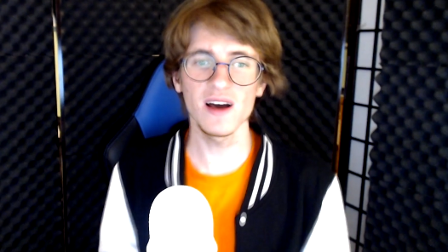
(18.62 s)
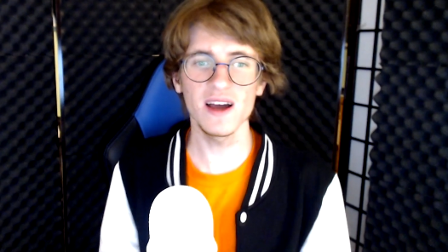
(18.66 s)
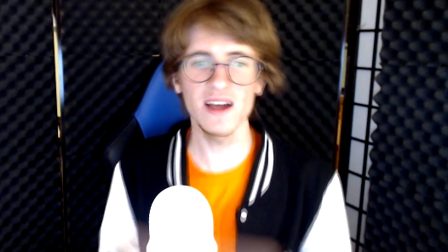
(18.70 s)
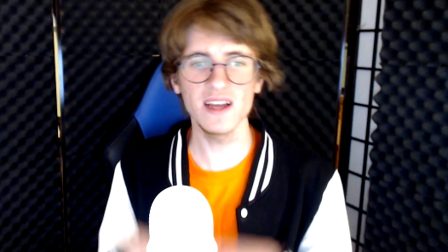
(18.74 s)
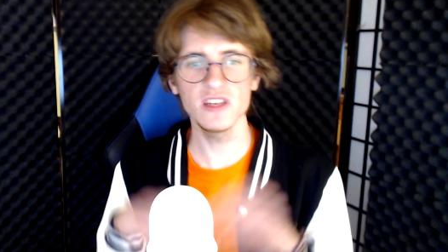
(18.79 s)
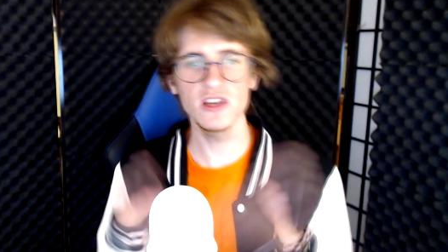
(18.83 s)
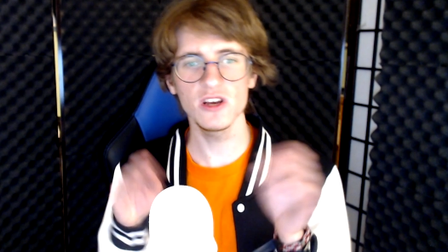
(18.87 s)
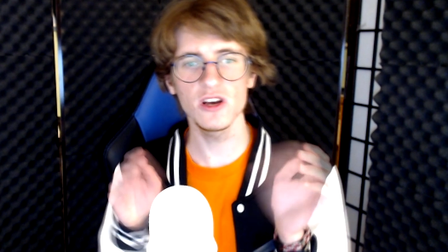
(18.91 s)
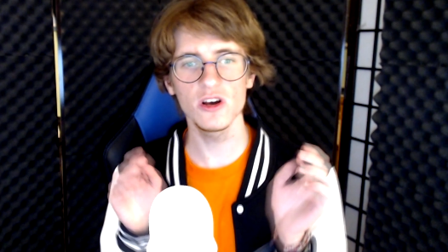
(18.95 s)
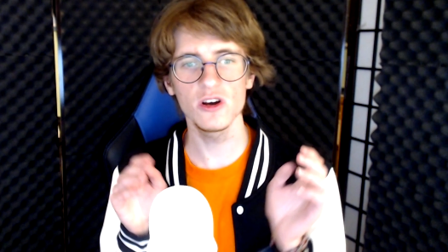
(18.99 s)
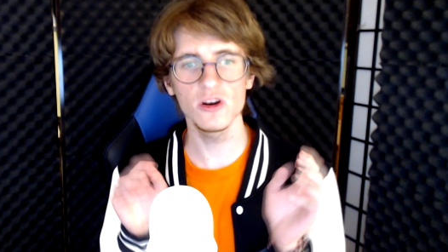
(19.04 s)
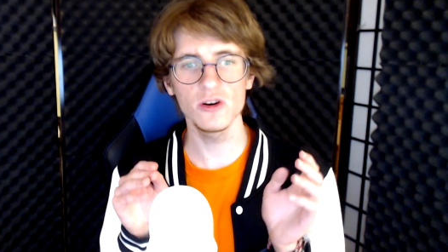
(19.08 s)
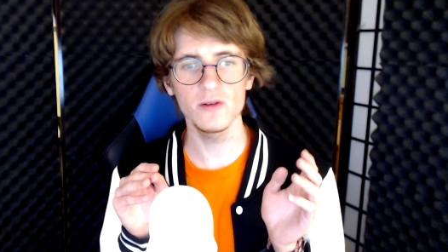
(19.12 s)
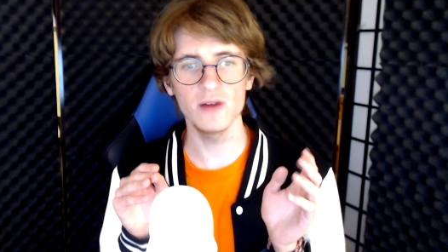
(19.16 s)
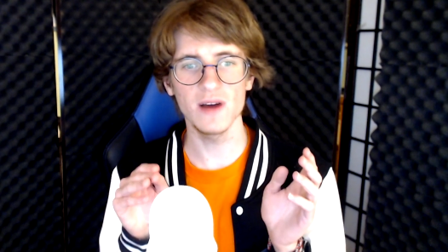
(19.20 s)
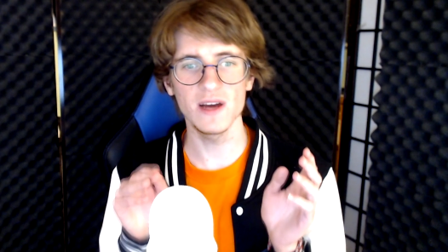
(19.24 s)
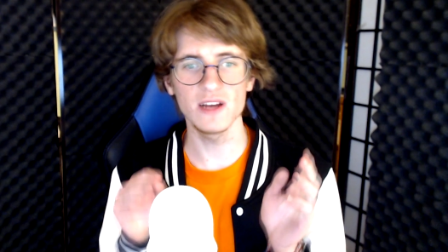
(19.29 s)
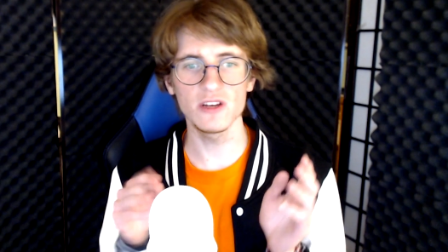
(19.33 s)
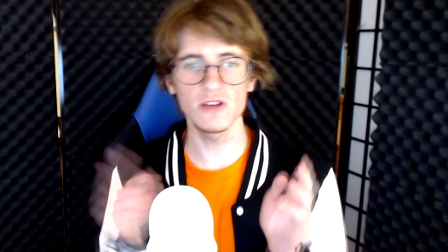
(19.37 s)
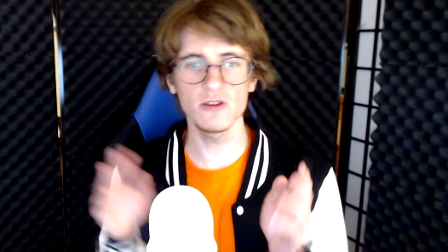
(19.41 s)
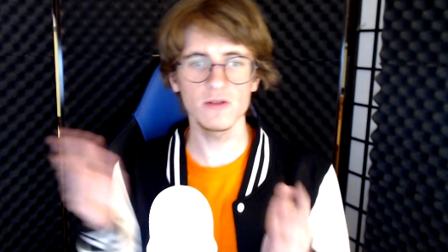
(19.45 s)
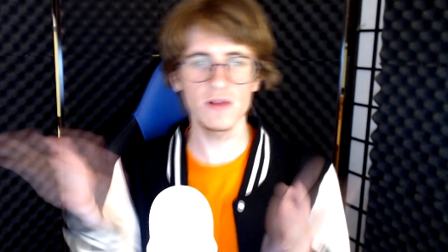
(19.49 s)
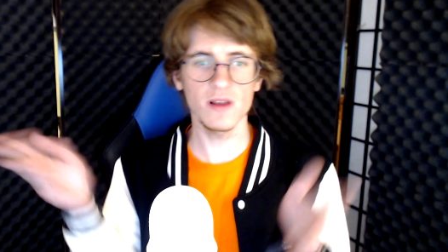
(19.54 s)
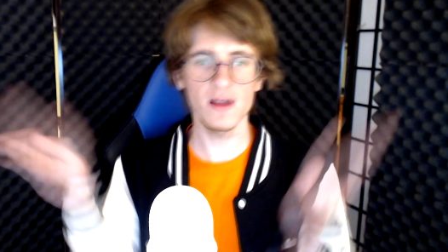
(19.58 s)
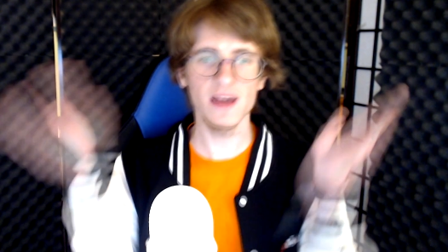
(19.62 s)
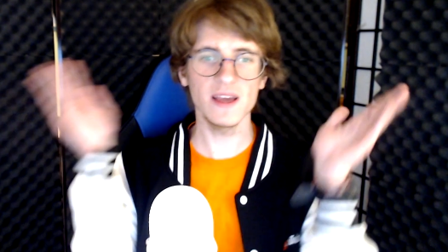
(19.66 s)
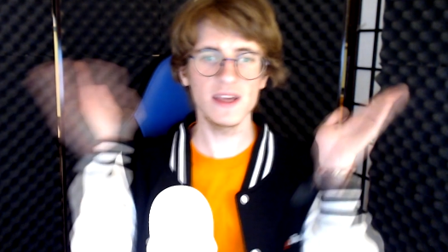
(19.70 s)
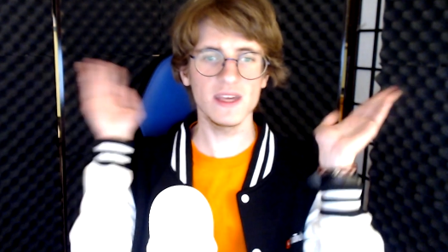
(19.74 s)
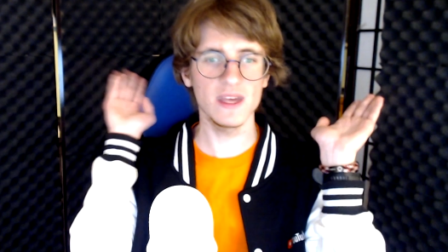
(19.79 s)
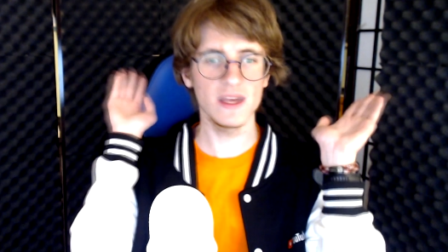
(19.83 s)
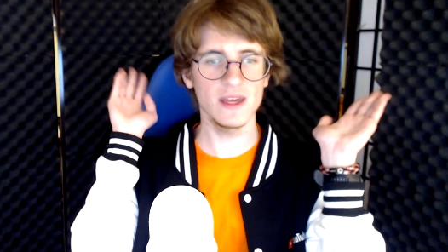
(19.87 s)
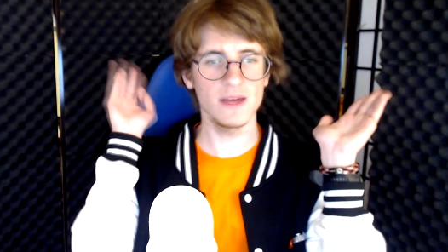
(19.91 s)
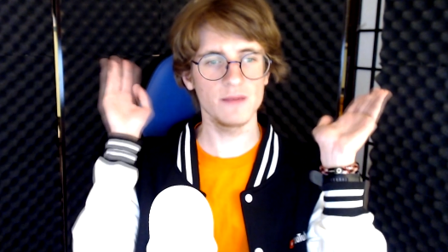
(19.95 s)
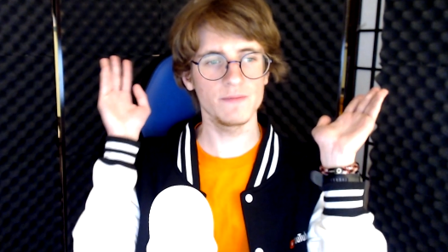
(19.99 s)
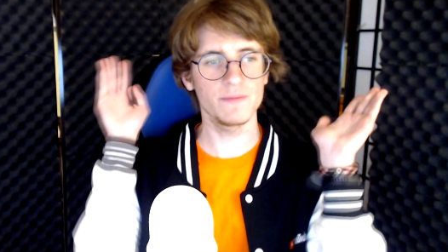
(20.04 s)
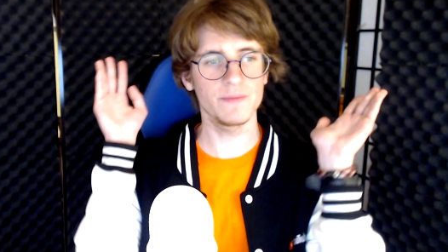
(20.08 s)
I know, I don't
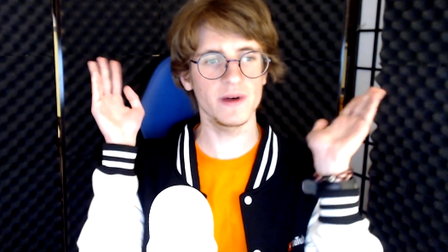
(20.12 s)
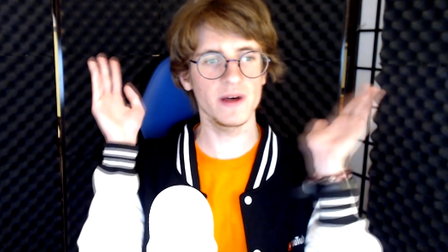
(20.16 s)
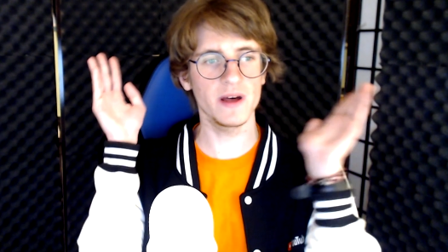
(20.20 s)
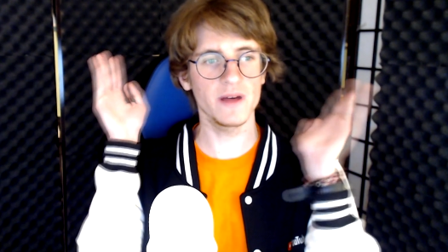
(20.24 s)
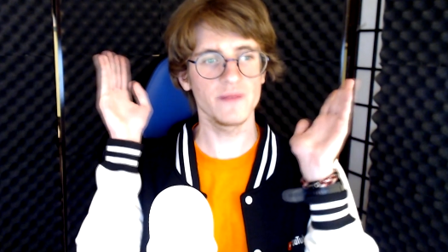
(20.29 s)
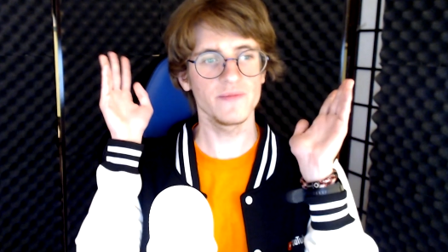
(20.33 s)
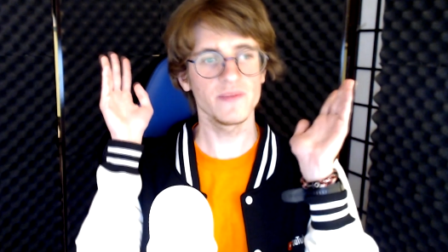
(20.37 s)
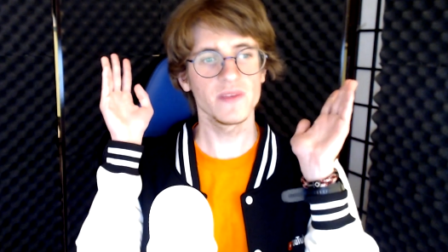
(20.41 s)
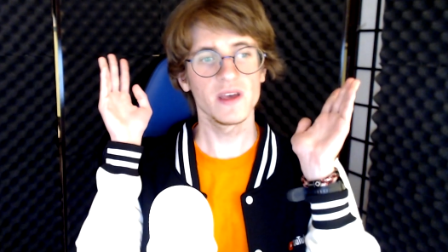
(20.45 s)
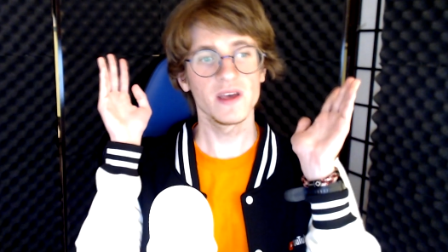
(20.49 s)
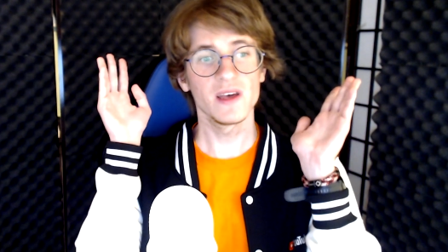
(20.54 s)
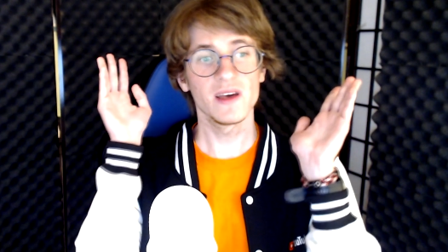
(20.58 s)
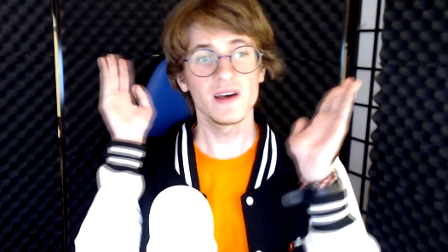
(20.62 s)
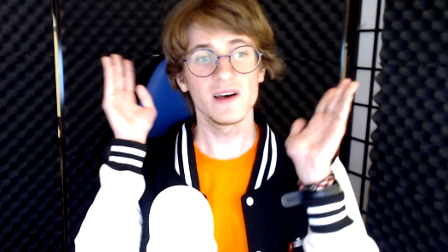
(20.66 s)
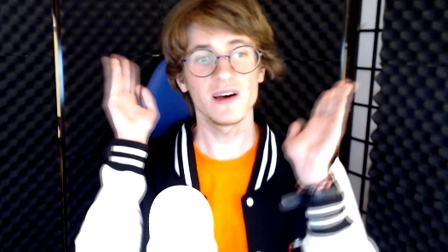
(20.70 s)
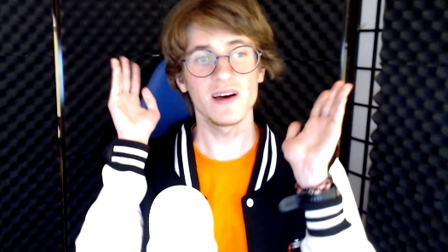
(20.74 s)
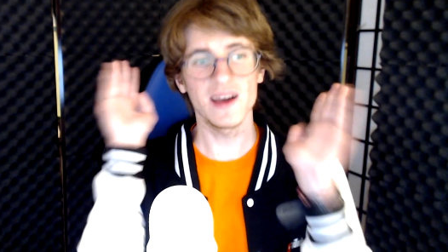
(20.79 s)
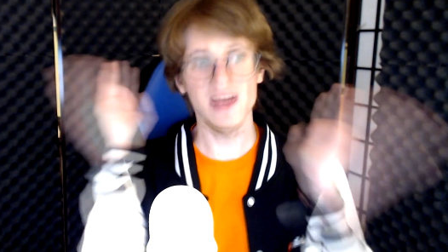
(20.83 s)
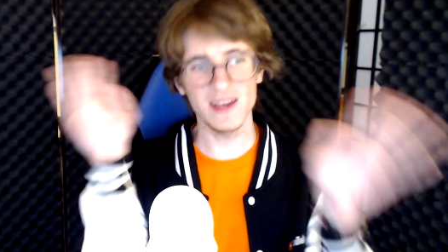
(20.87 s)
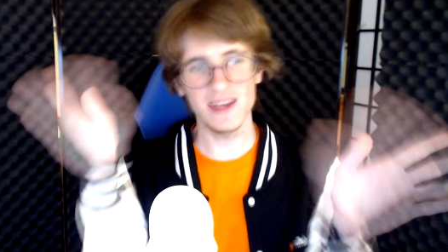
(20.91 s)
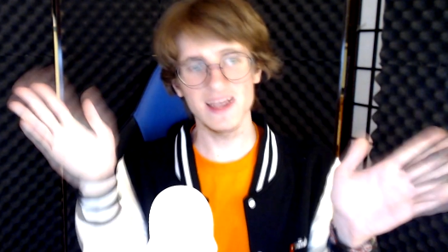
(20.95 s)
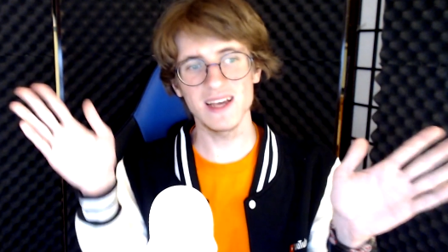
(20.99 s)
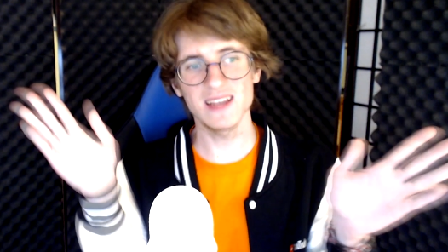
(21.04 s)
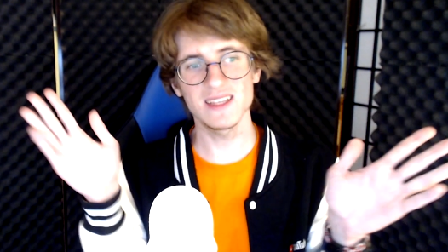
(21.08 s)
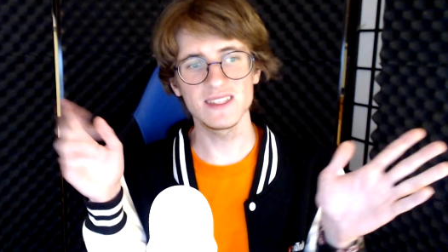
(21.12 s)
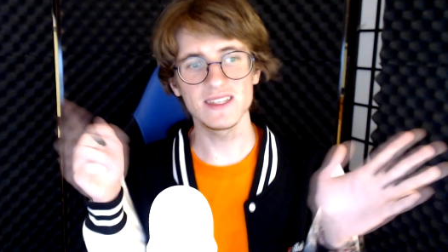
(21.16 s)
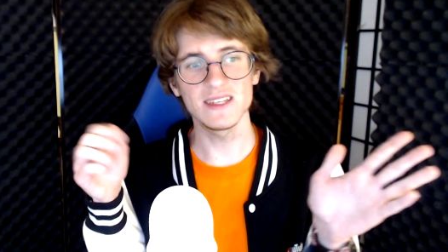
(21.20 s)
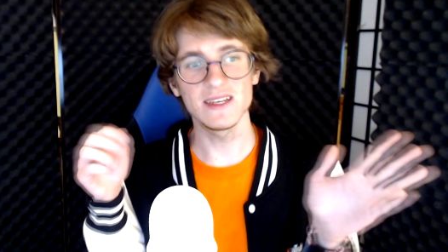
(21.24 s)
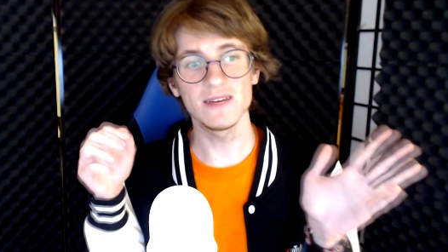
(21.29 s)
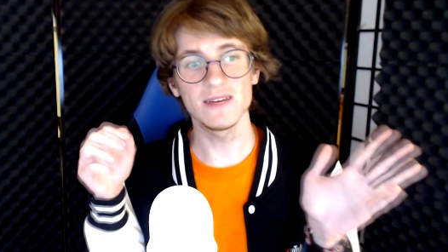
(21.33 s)
like it, but I get